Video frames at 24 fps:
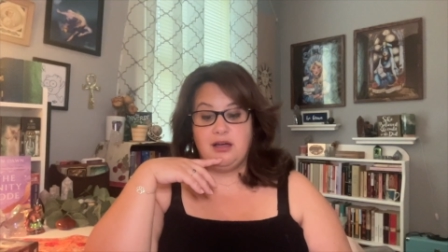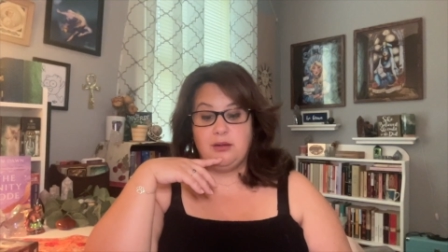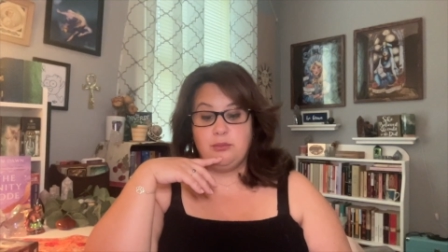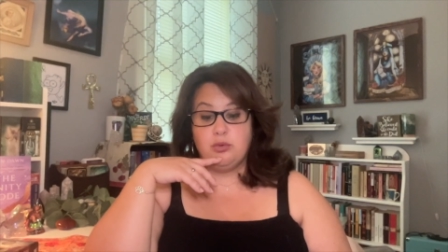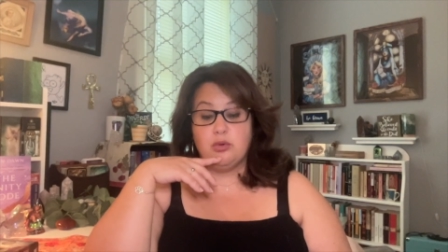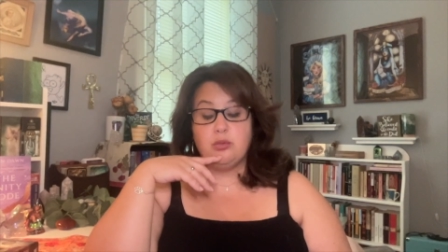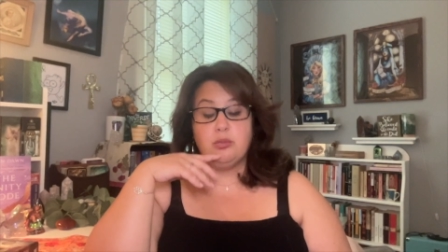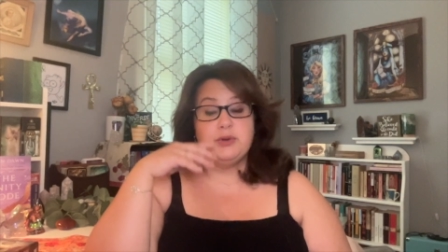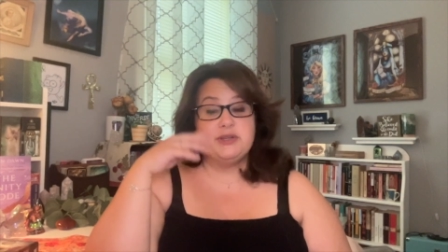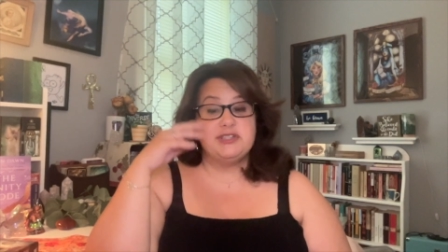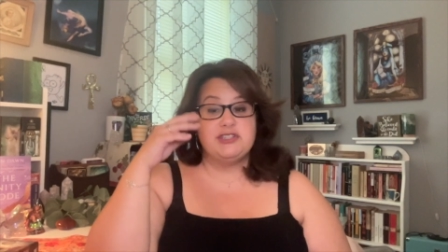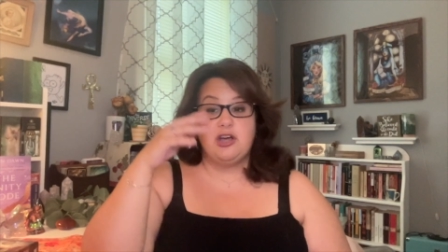
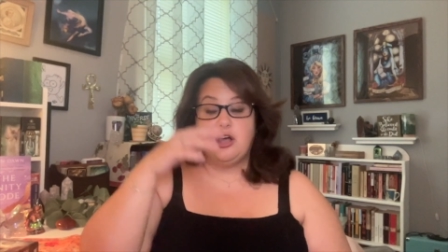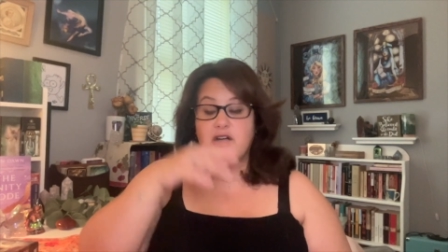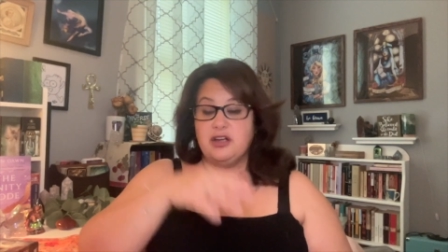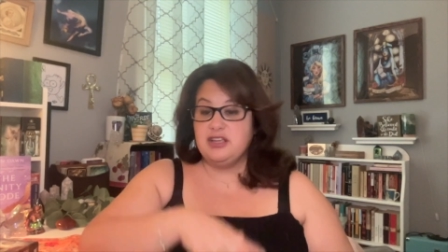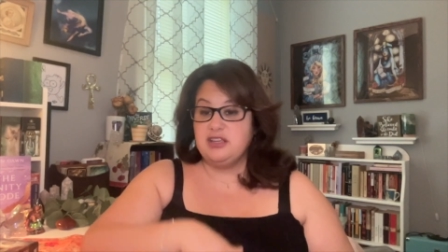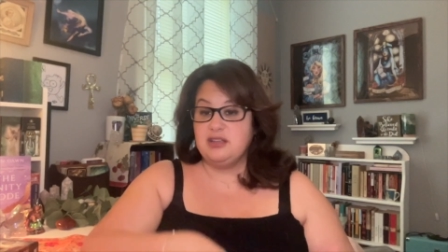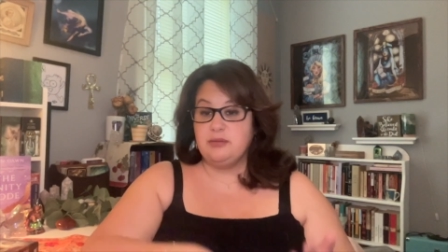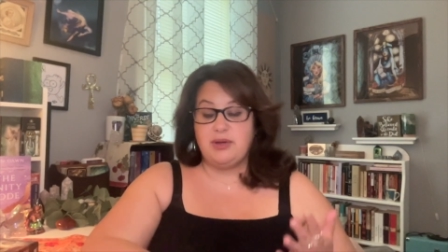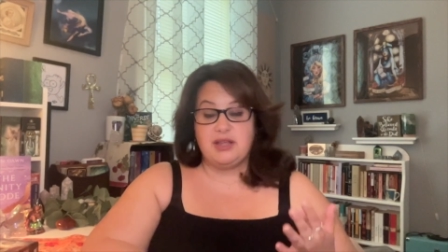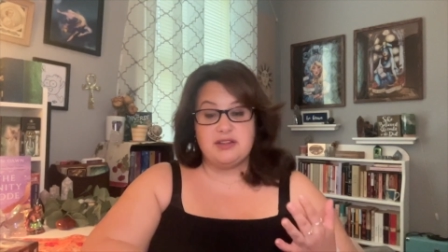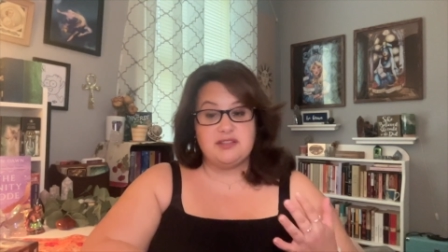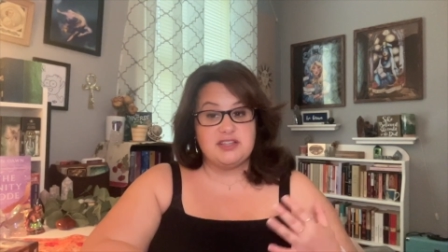we'll be
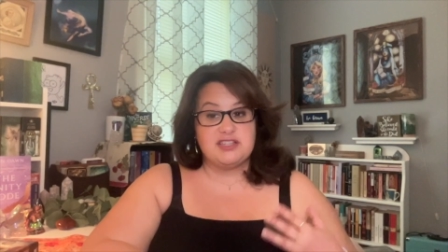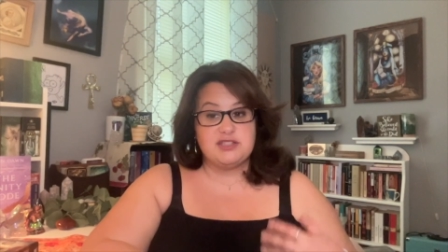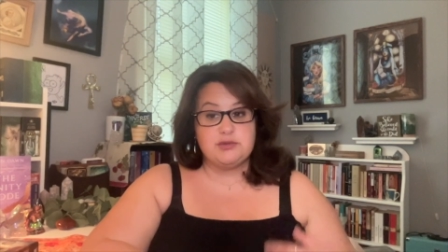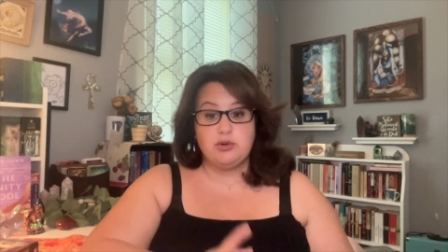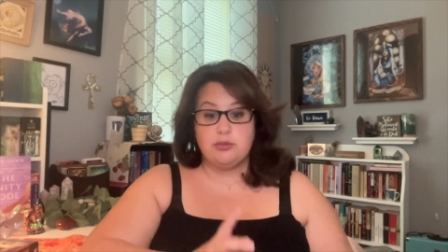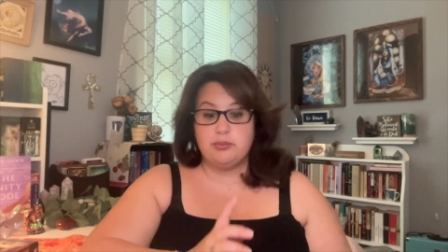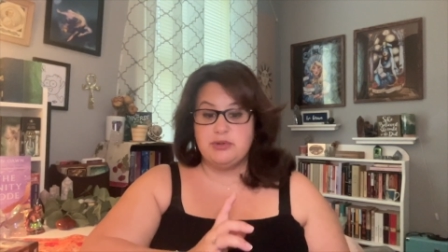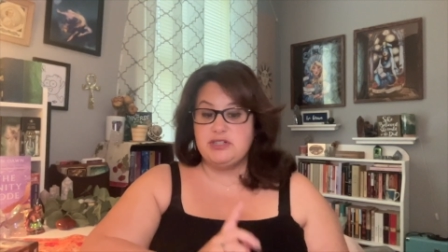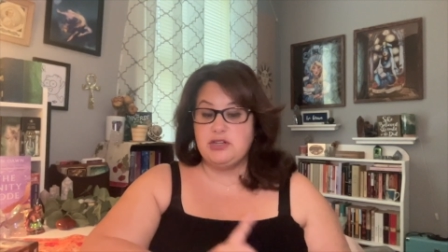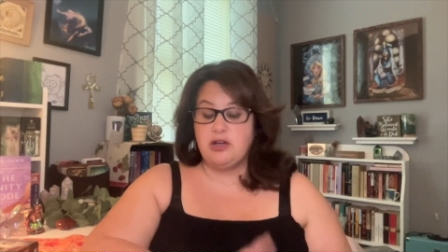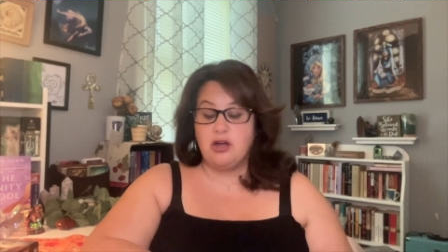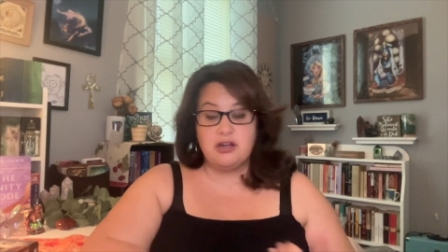talking about this. We'll
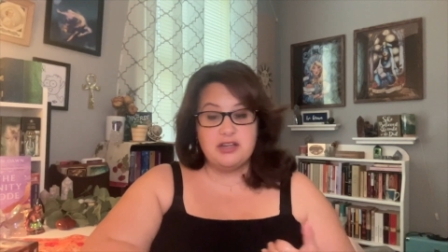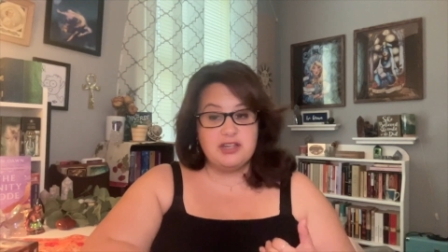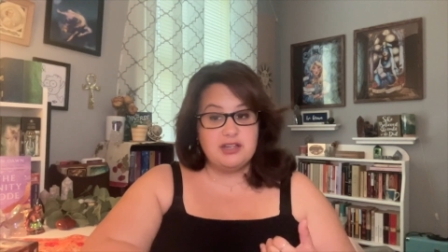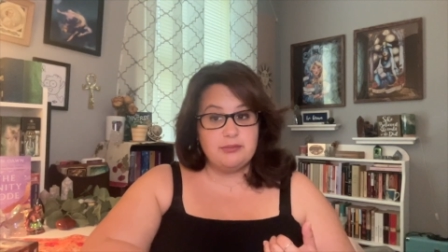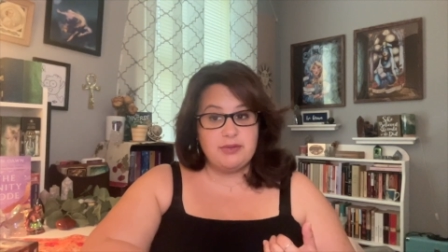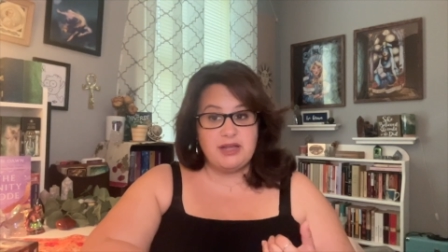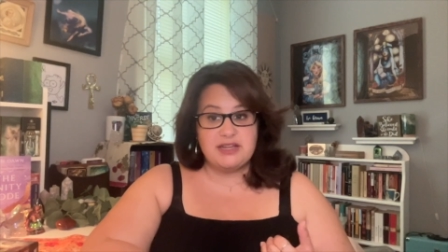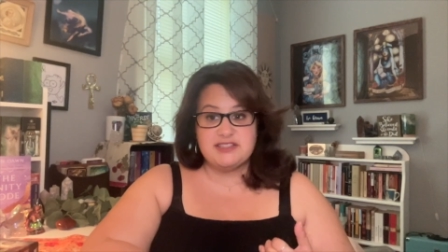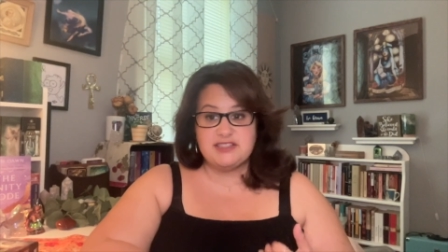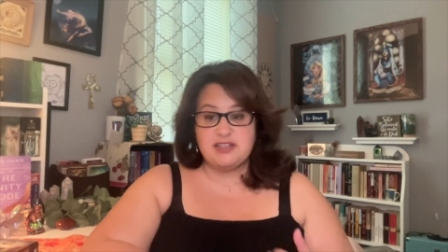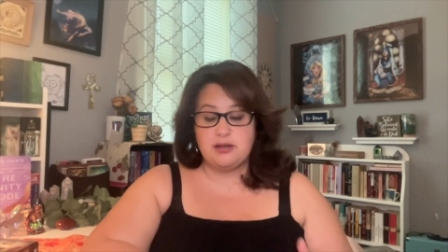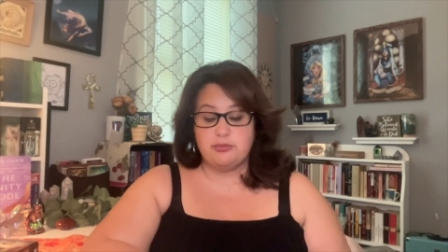be talking
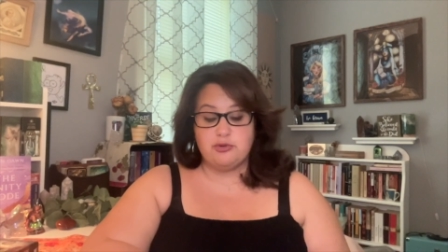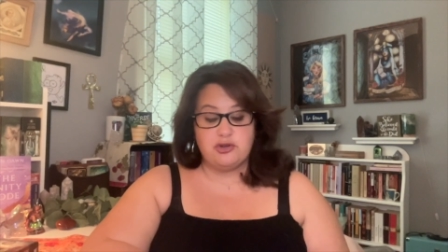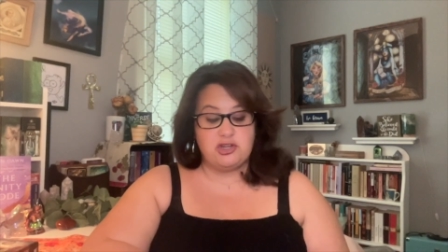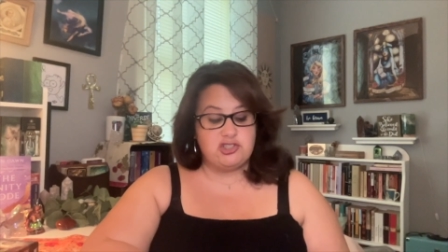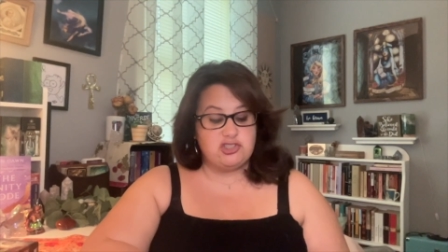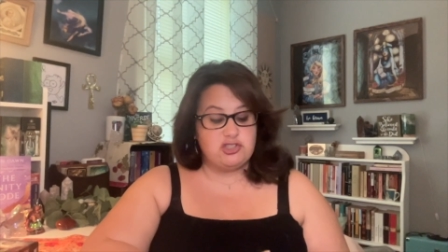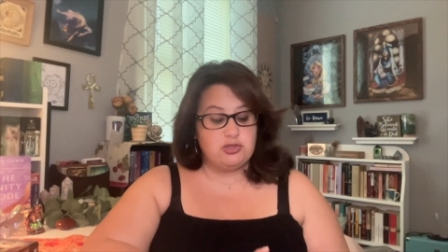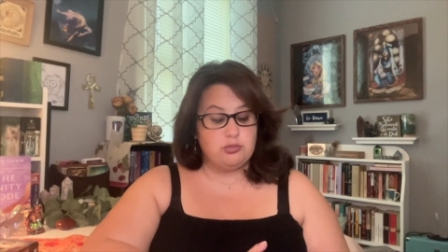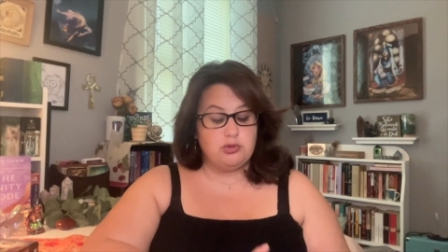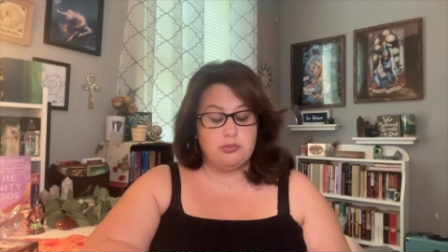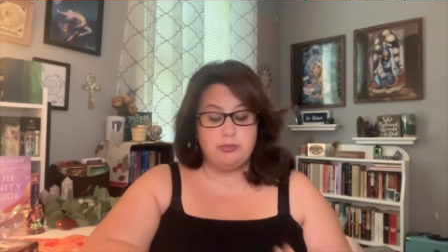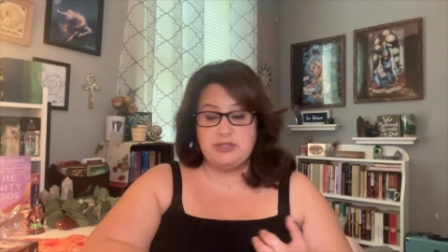about
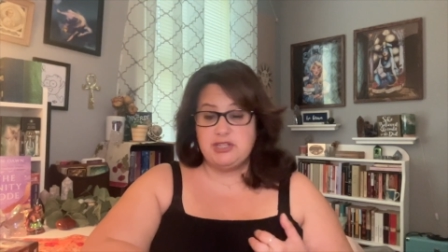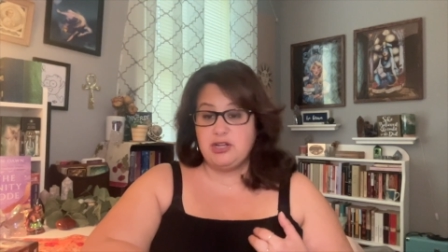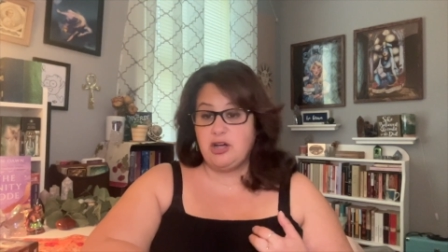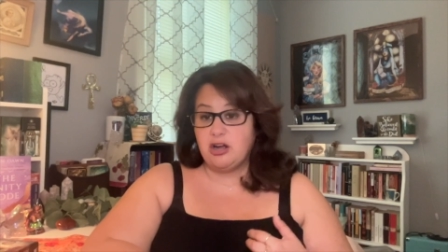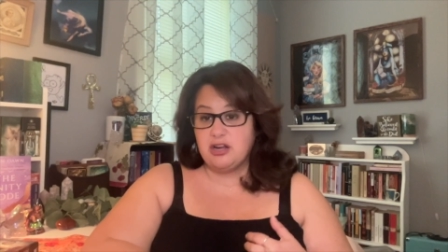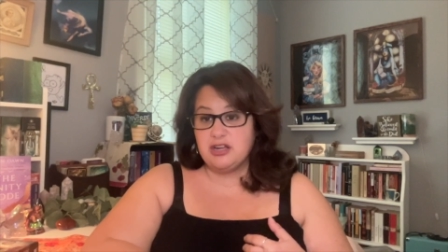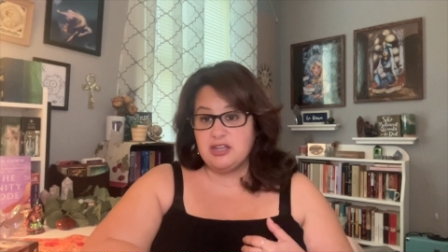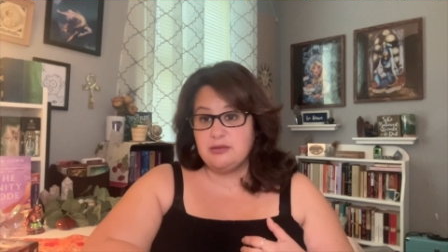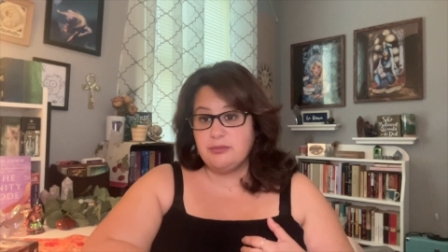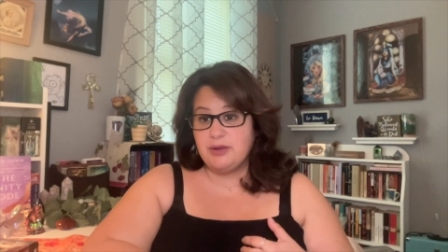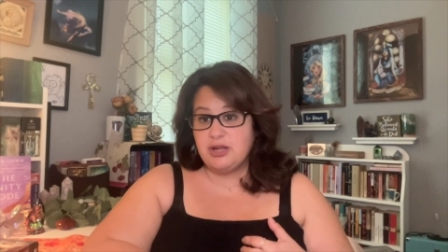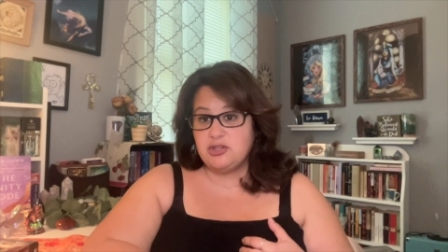separation. We'll be
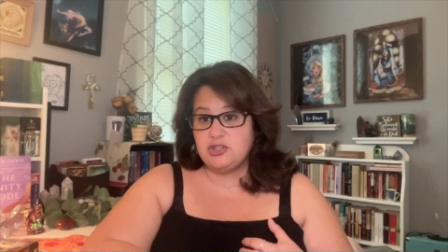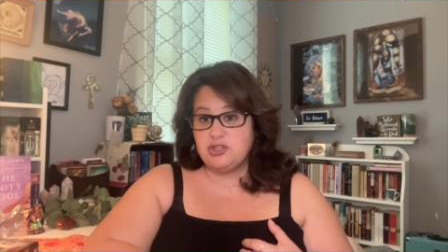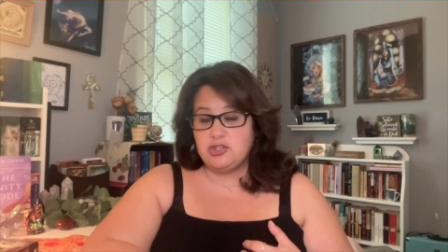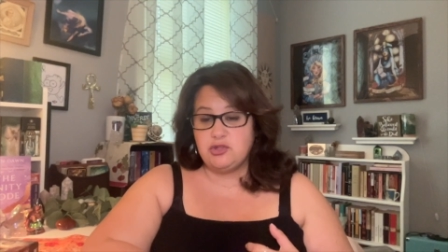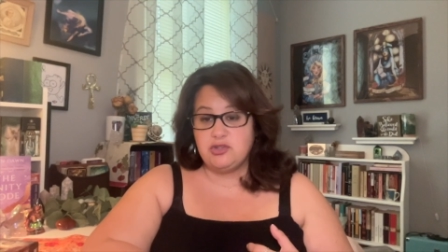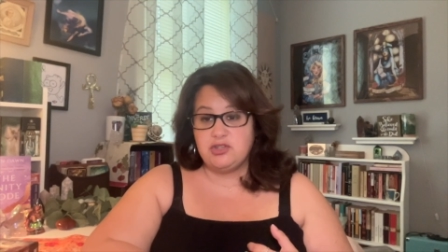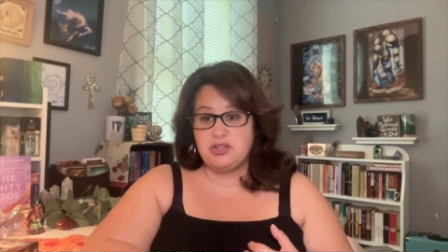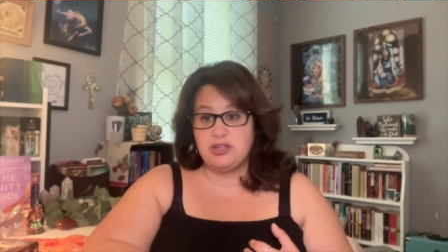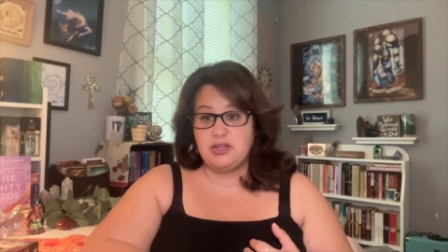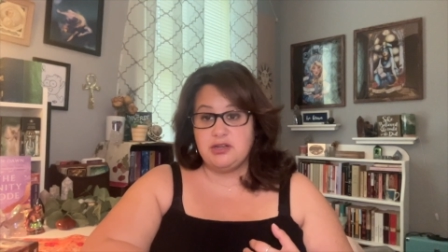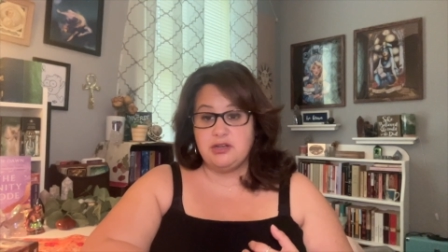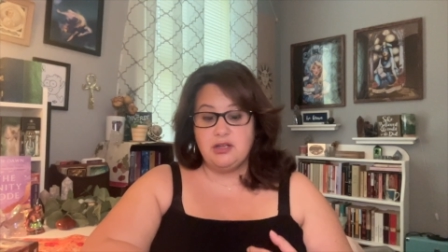talking about
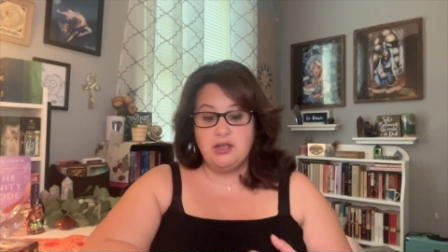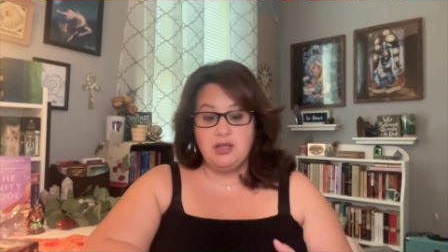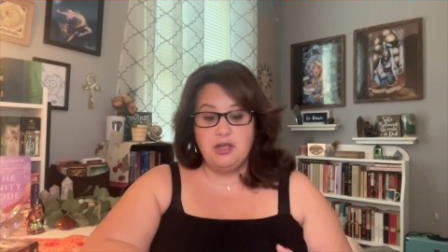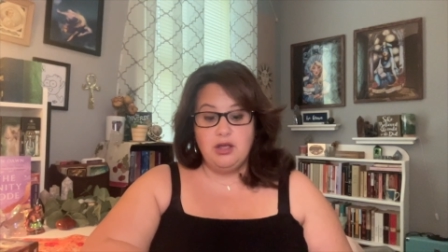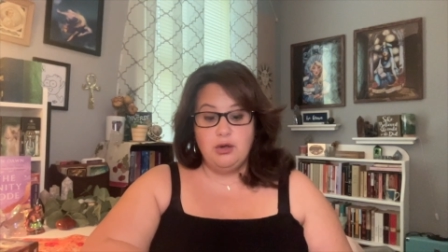union.